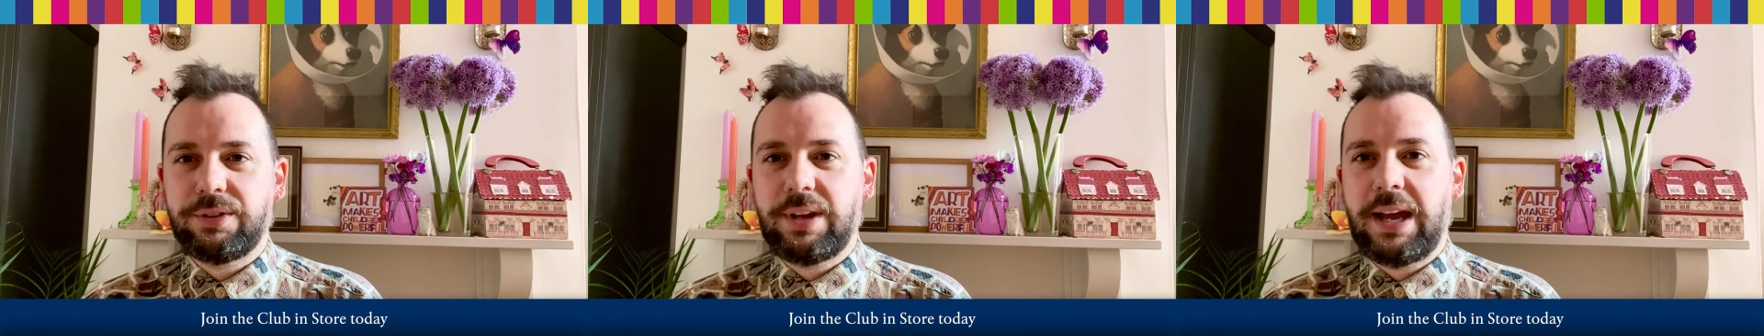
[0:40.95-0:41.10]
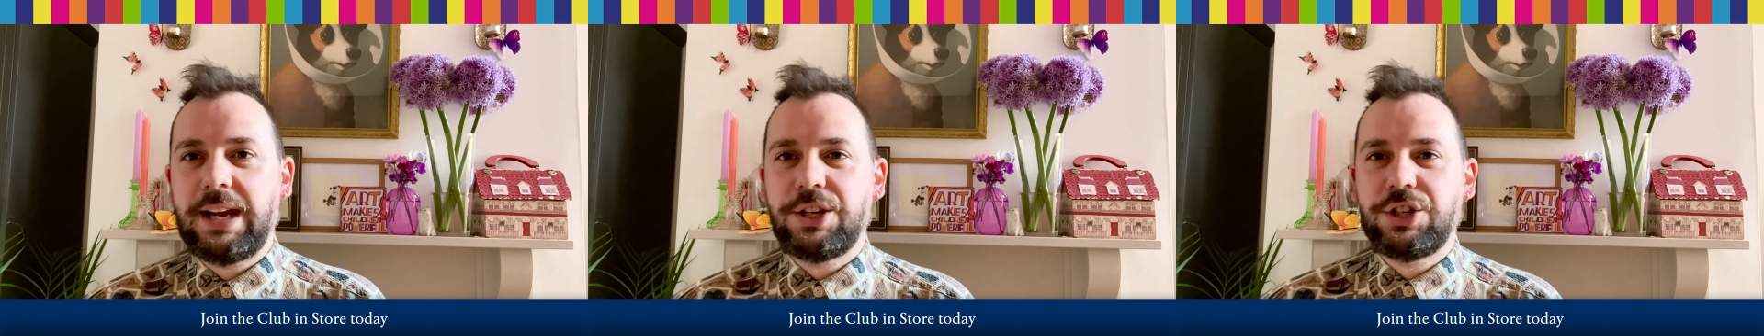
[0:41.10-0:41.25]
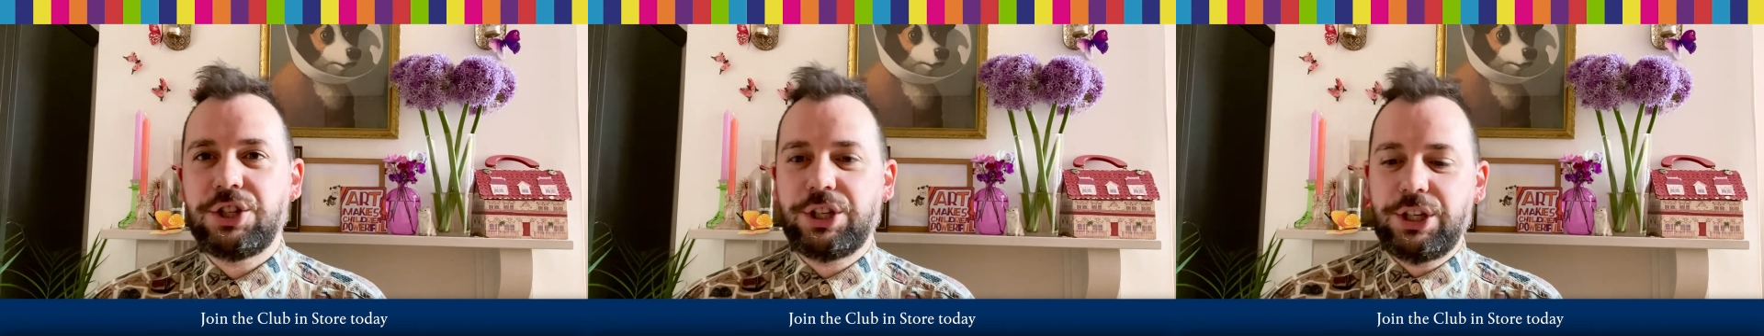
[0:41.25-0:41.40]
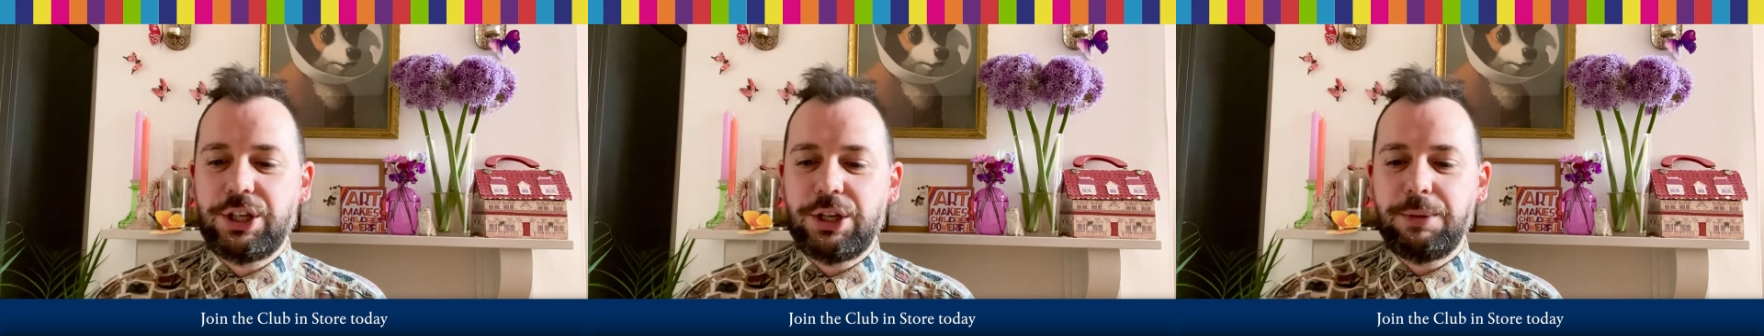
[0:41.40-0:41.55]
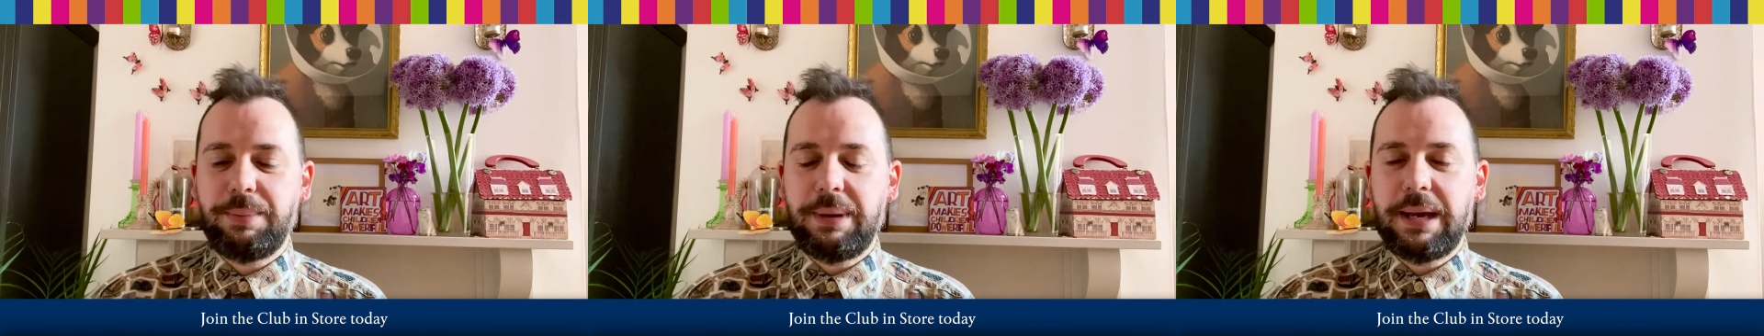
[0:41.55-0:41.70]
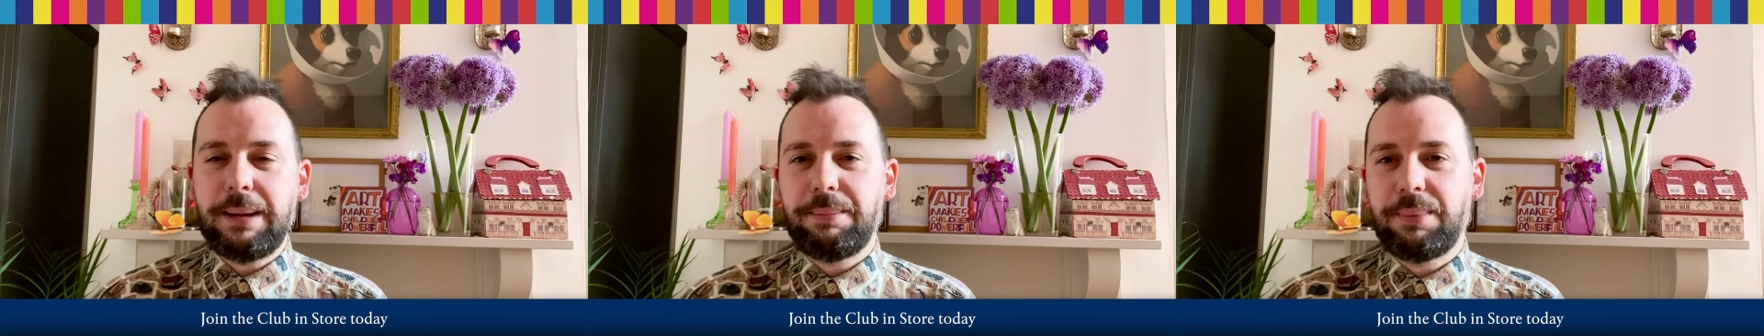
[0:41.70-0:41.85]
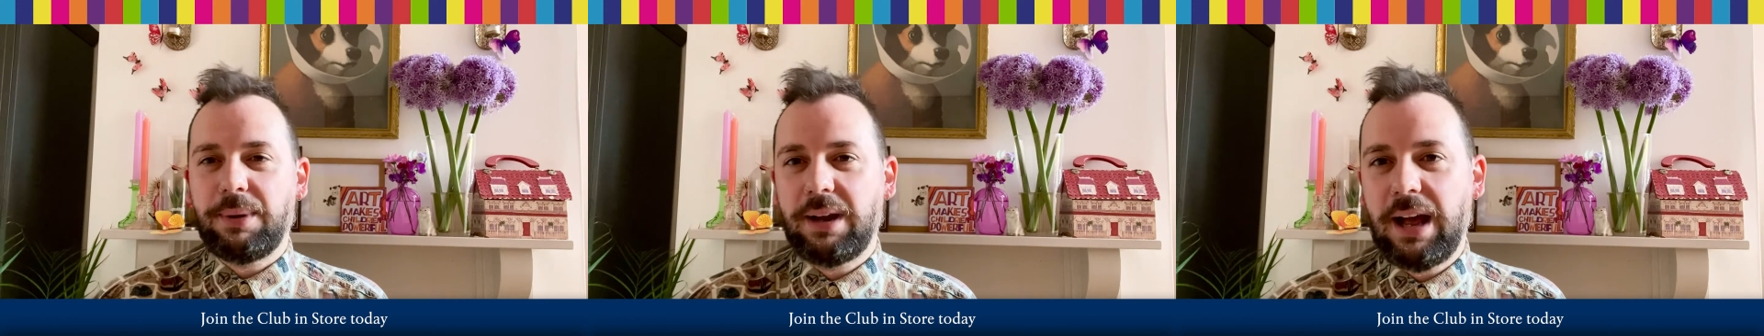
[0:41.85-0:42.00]
HQ
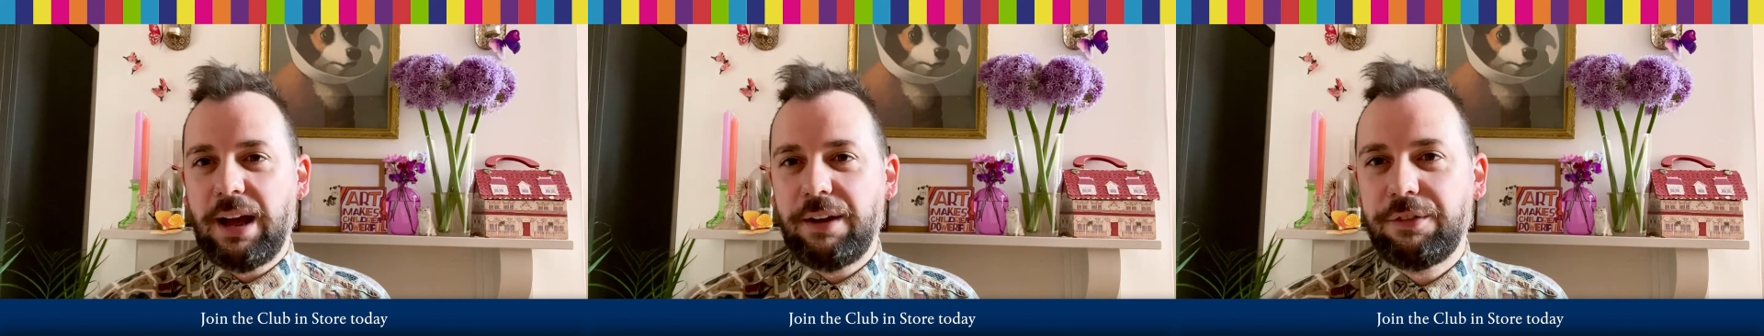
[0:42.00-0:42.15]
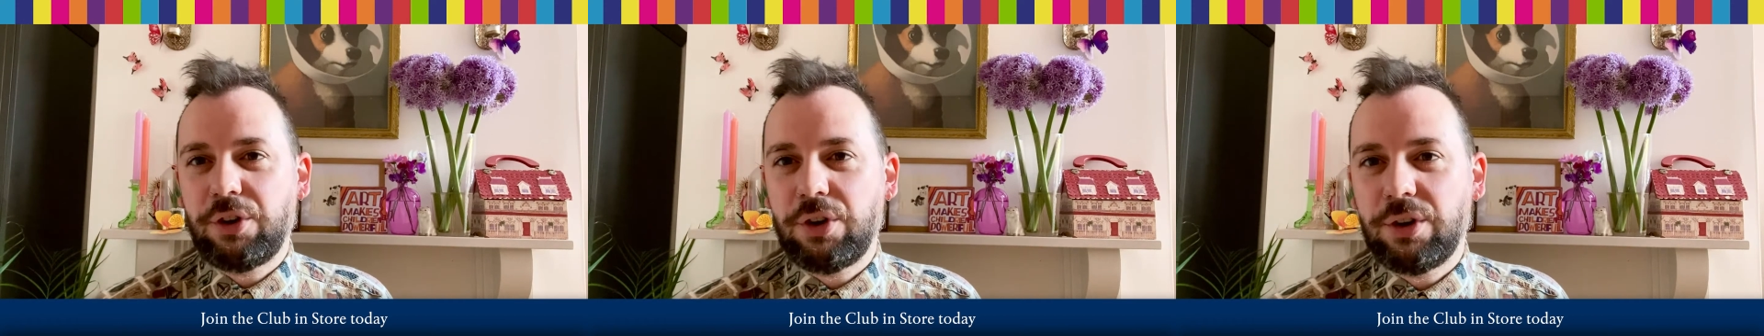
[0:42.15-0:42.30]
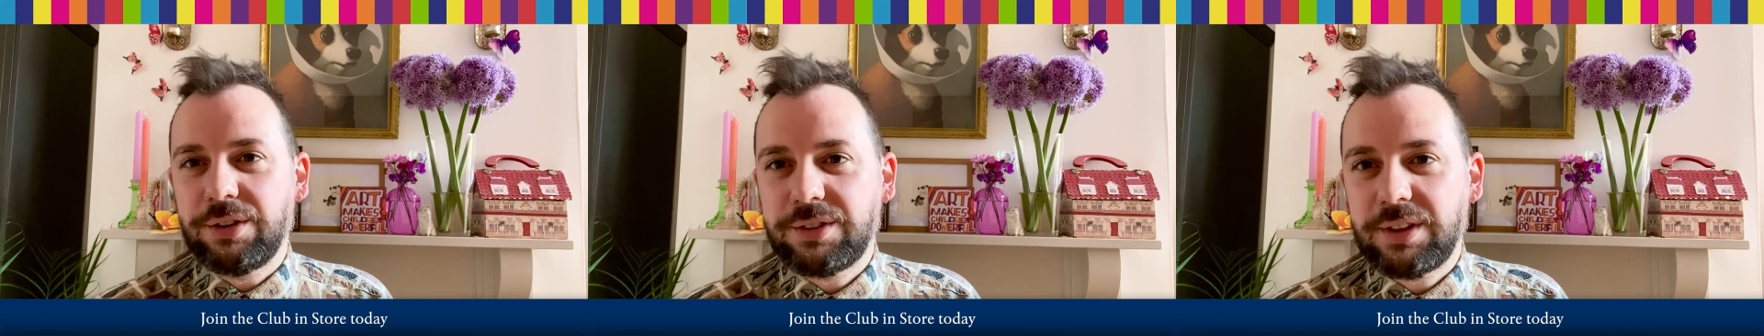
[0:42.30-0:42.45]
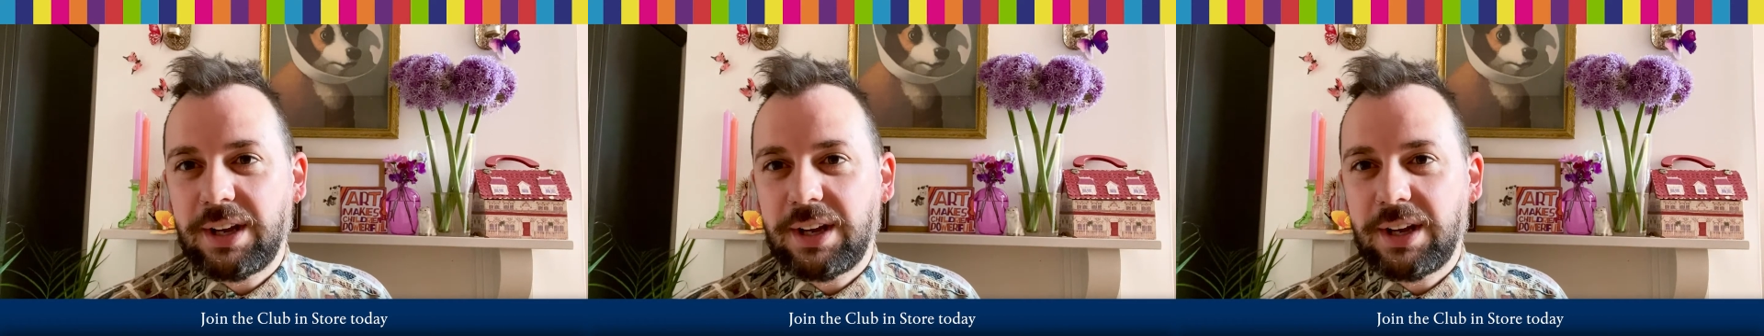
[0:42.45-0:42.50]
people have got